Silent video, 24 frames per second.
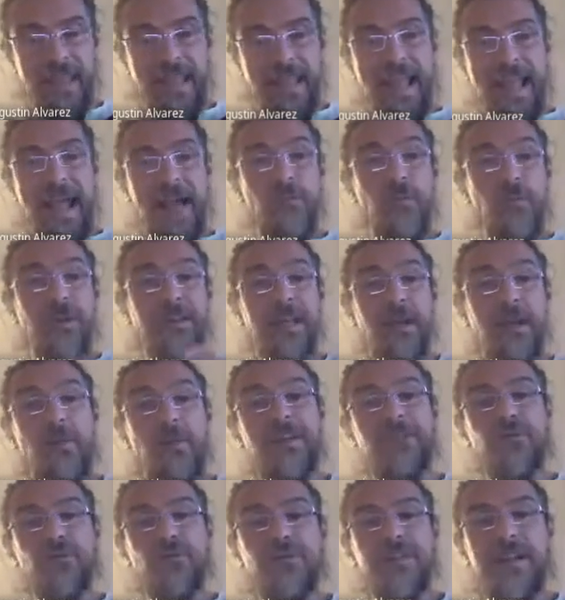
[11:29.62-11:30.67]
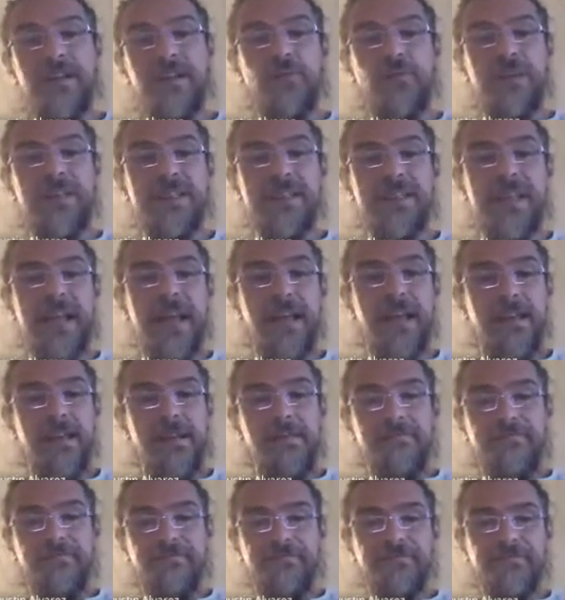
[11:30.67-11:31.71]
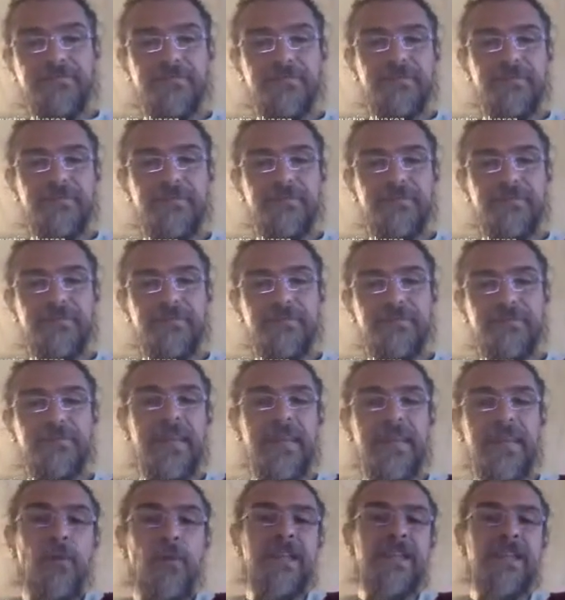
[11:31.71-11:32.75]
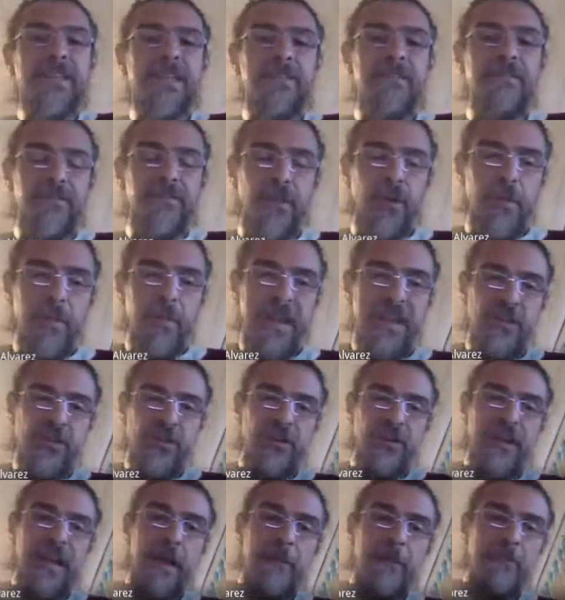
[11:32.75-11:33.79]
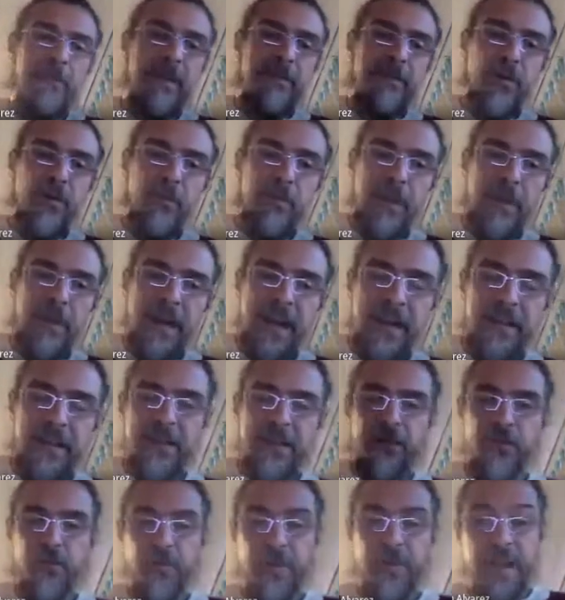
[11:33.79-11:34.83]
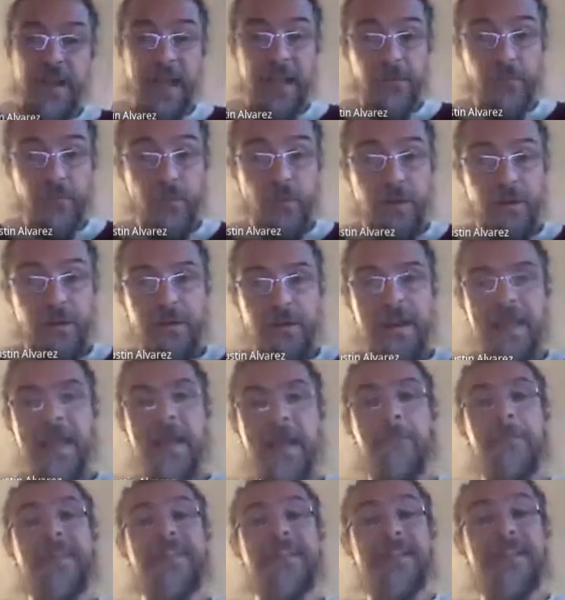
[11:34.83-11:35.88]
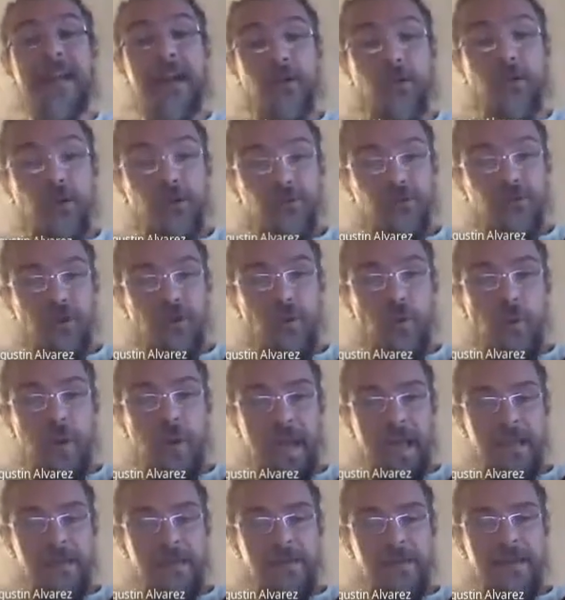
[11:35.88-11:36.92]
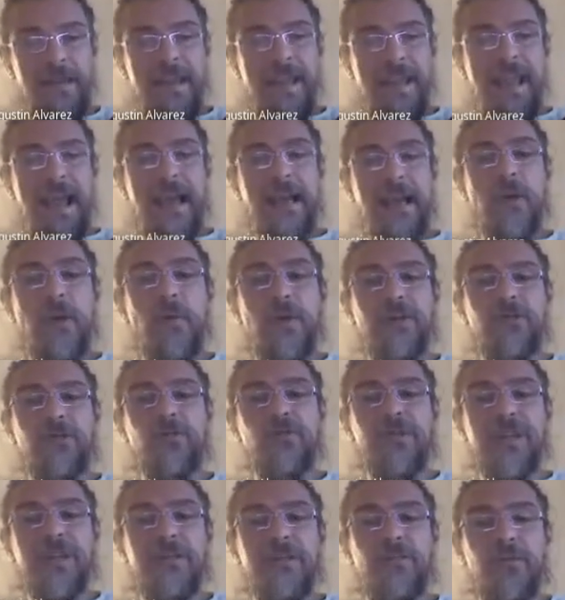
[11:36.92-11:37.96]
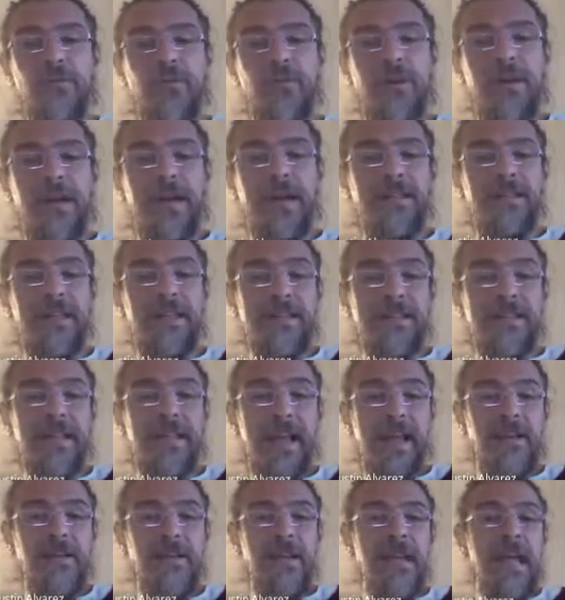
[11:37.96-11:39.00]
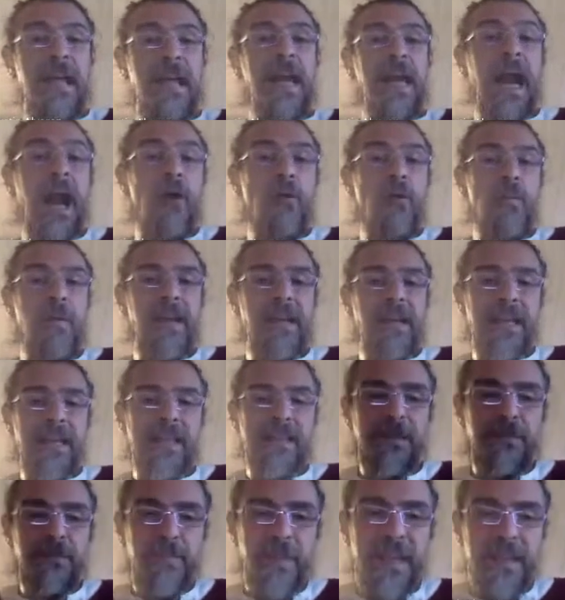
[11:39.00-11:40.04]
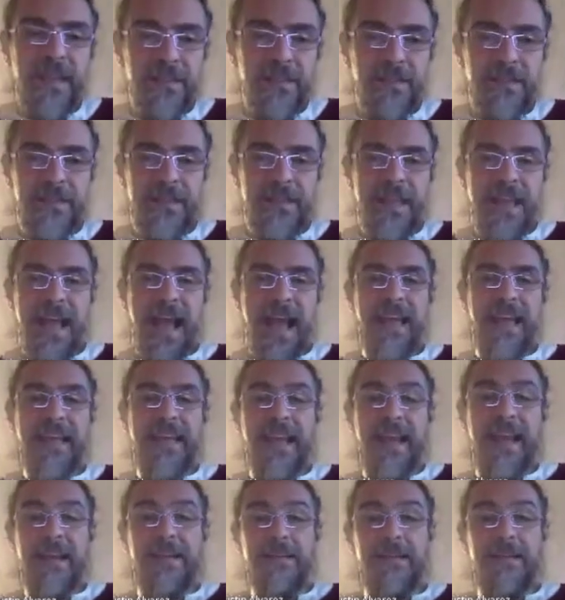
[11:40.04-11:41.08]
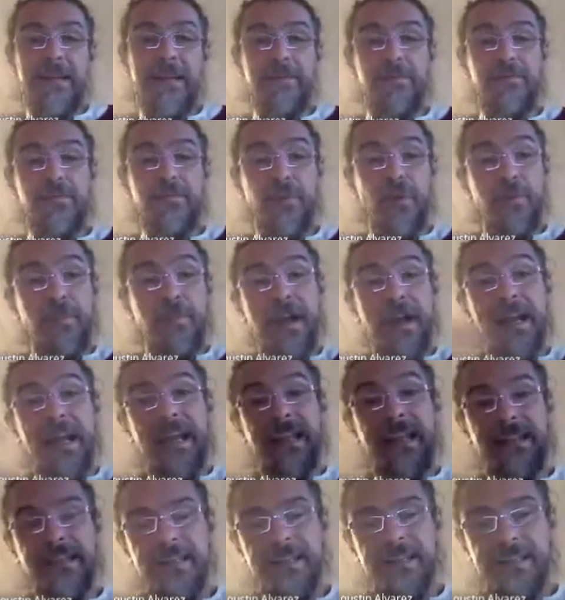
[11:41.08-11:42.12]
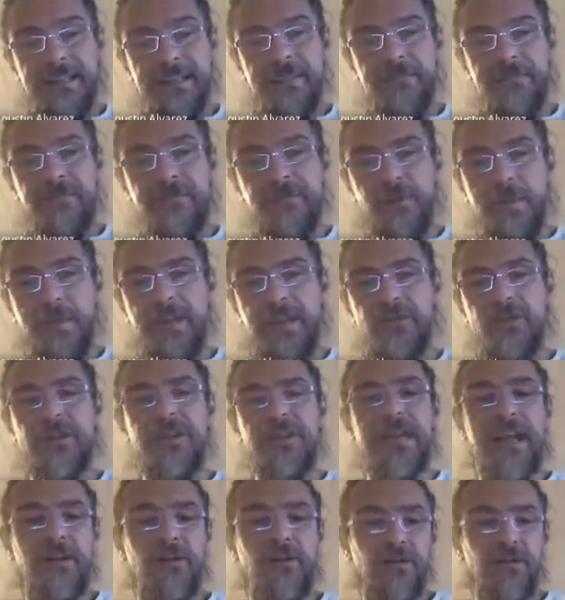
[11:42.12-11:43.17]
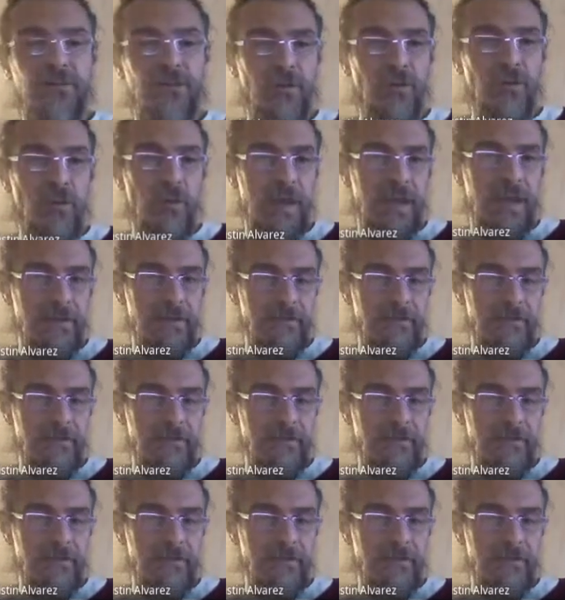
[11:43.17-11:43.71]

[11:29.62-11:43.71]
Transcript: And what I want to try to study is how this information can be propagated to the network, but in a controlled way. And I want to try to understand how many spins I can propagate this information in a controlled way.